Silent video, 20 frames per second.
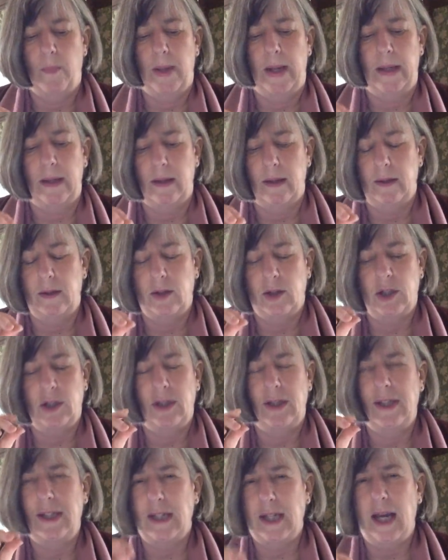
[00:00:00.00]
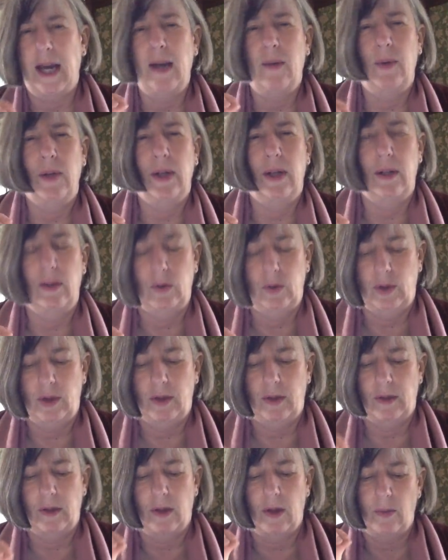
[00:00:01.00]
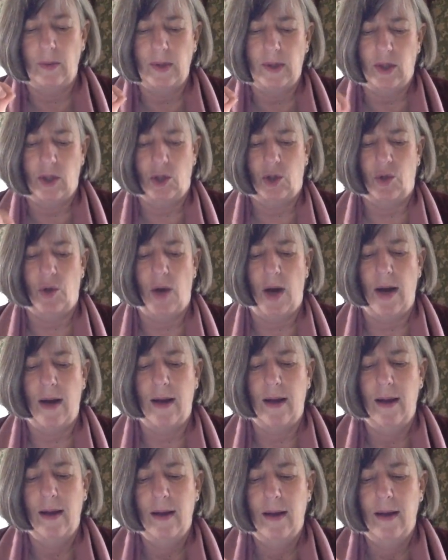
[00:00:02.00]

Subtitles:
but today when I looked at it, I was struck